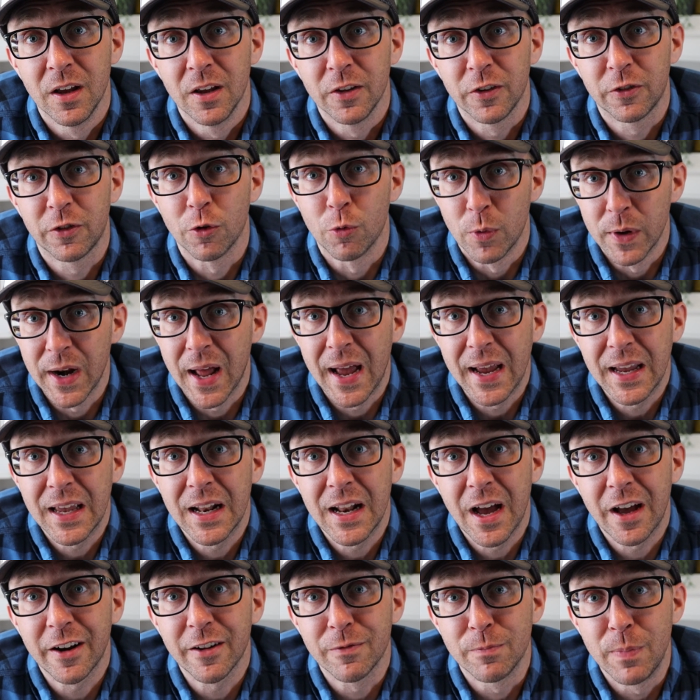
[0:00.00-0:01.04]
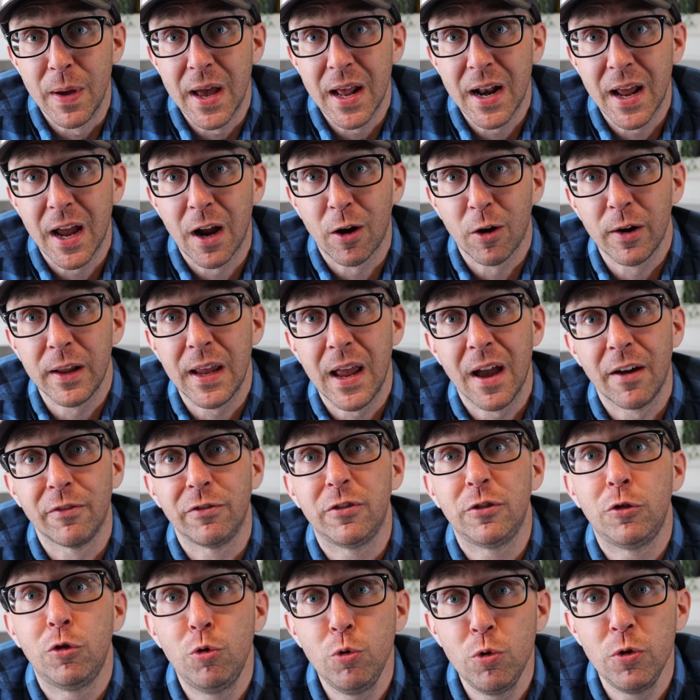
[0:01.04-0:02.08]
So when I get out of bed, I already
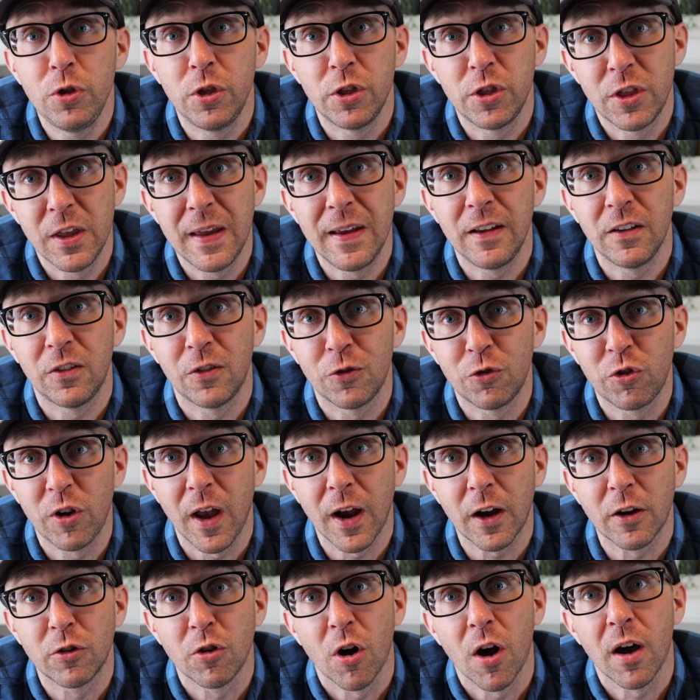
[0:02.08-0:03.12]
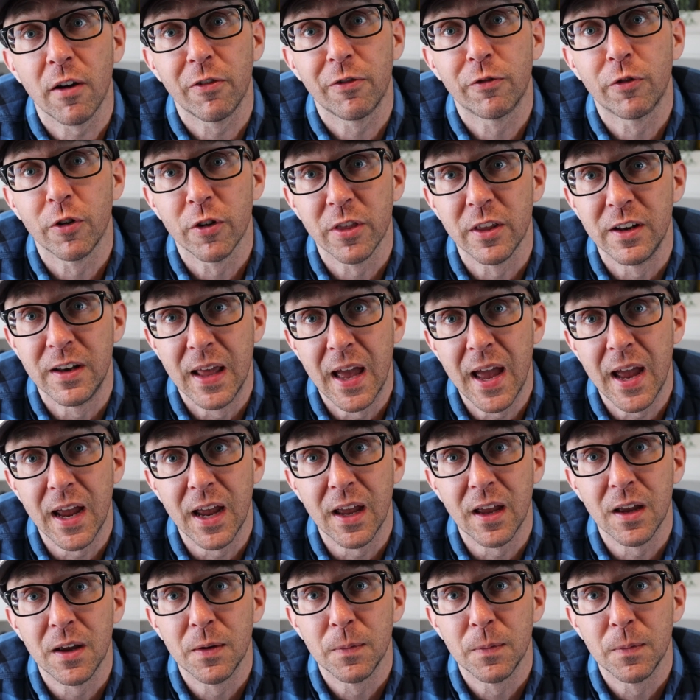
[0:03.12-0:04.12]
have 2 things checked off for the day.